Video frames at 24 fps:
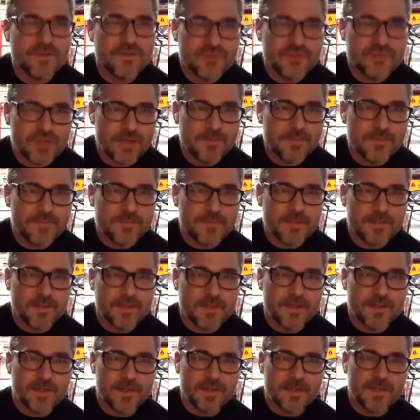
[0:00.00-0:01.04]
jump
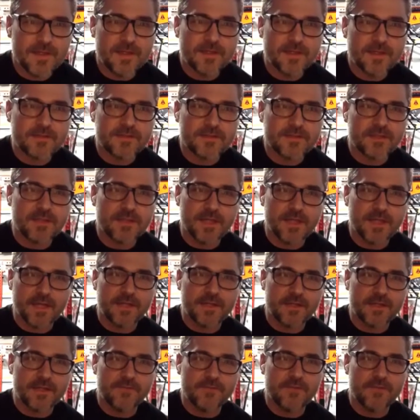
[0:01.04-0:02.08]
to
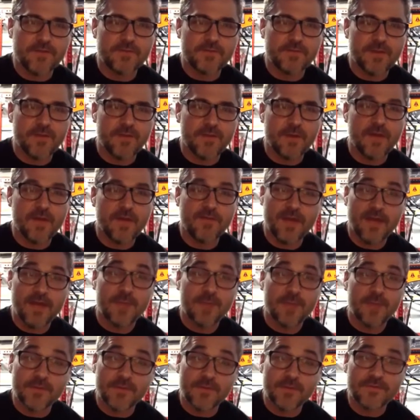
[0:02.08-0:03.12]
kind of convince my wife,
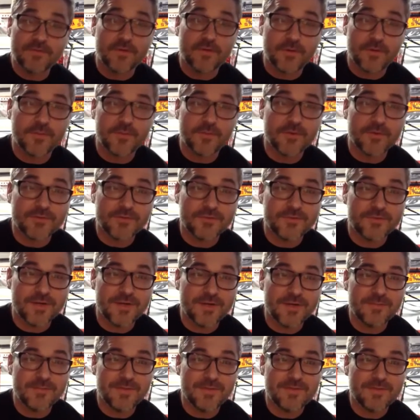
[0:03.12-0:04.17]
hey, I'm going to start a personal
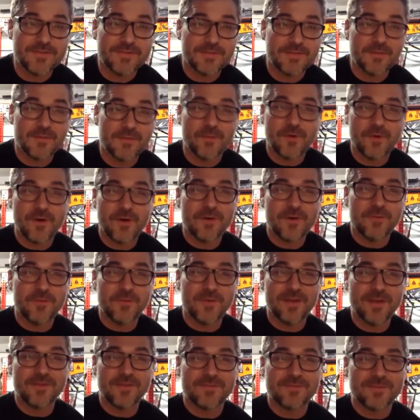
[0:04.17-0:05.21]
training business. I'm going to walk
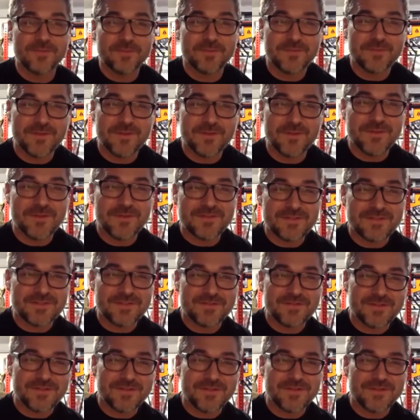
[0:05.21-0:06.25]
away from, a
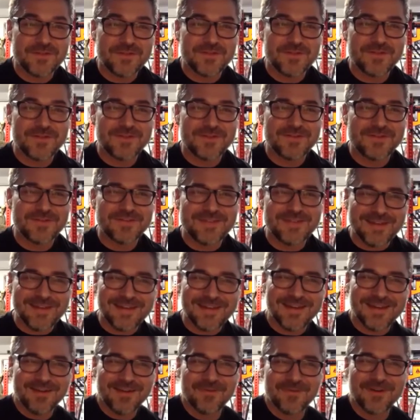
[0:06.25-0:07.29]
six-figure,
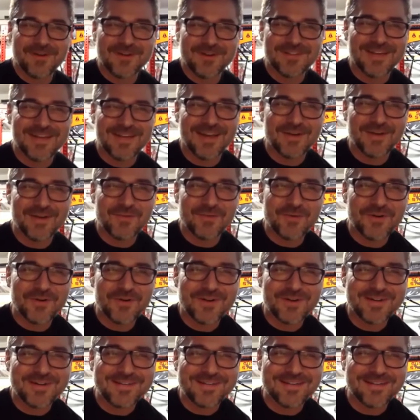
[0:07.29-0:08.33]
like I wear a tie to
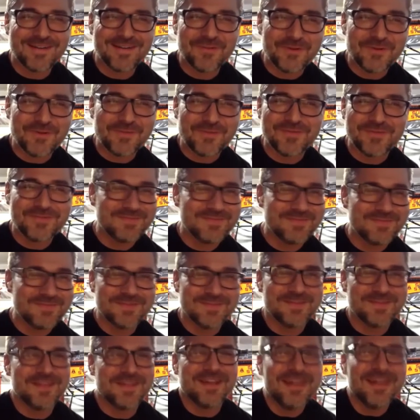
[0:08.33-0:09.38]
work. I work with
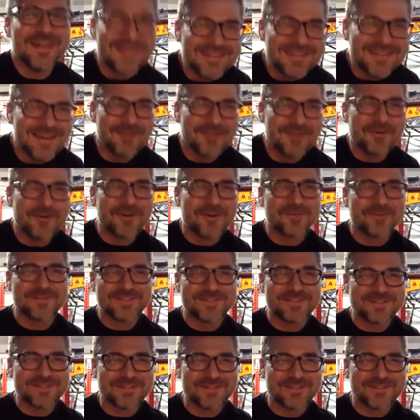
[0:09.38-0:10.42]

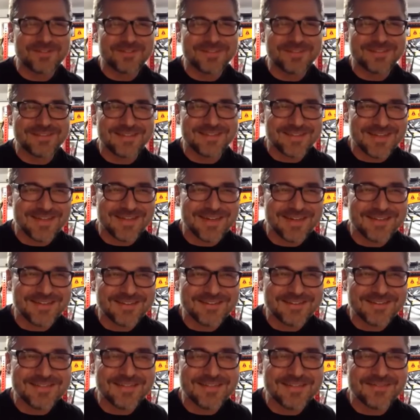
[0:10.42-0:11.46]
surgeons and
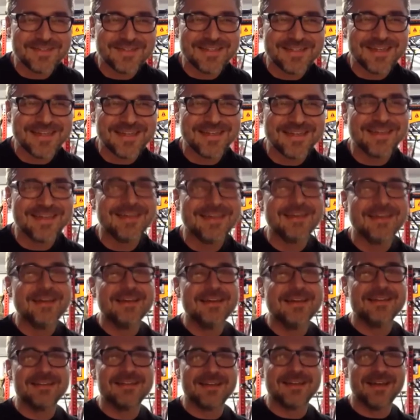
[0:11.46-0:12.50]
oncologists every day
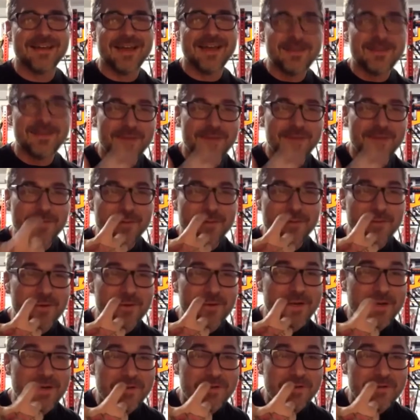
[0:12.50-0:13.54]
to, hey, babe, I want to
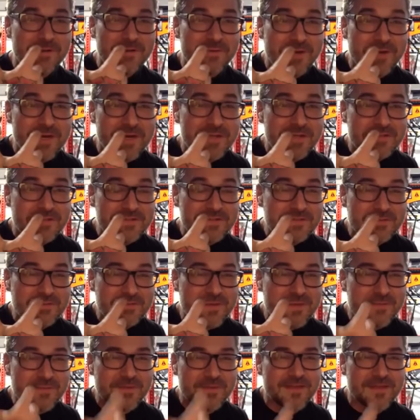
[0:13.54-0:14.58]
work out of the garage in
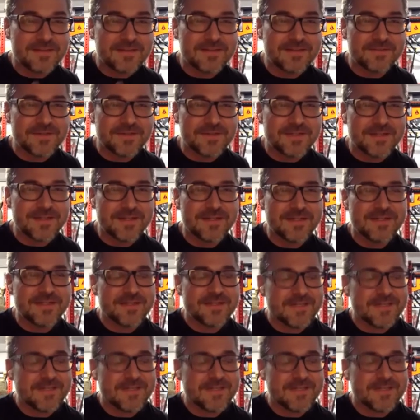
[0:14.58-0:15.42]
sweatpants every day.